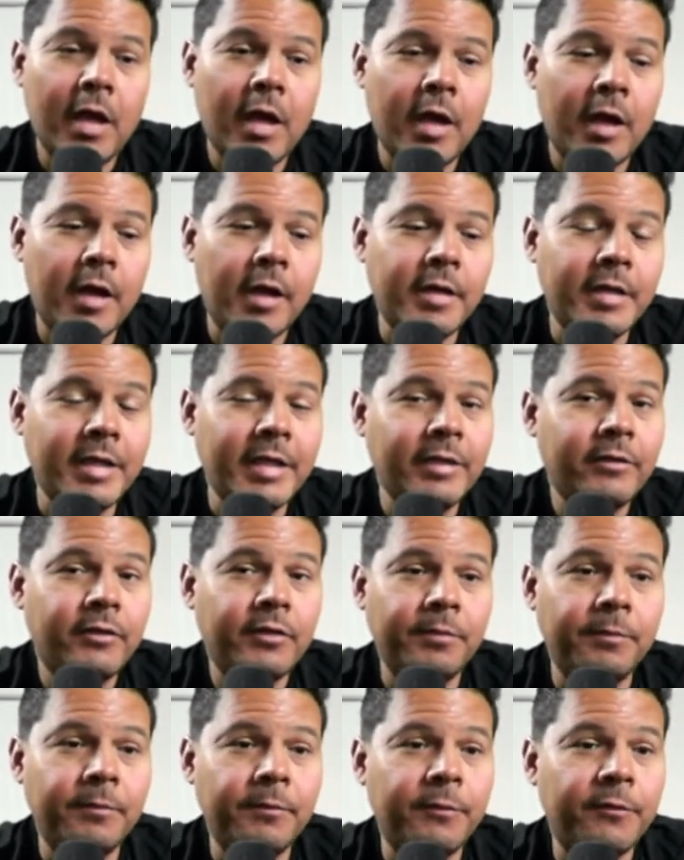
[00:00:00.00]
uh,
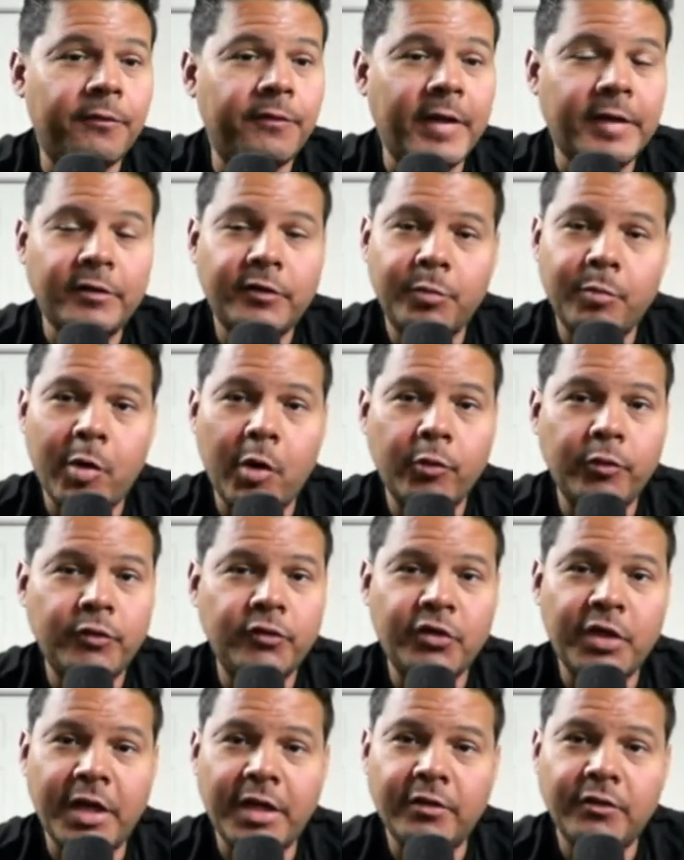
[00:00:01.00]
needs some fence
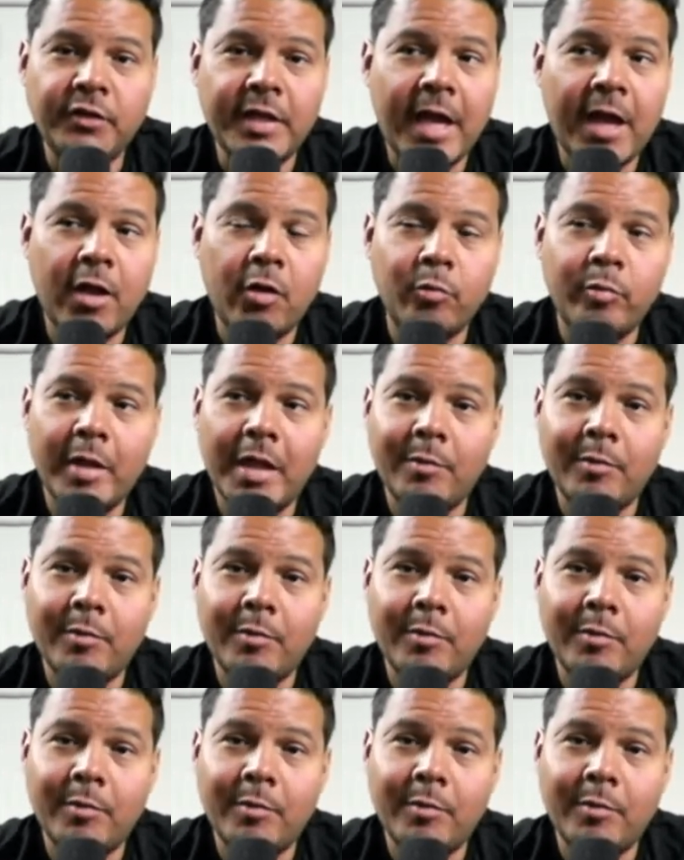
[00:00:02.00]
posts changed out.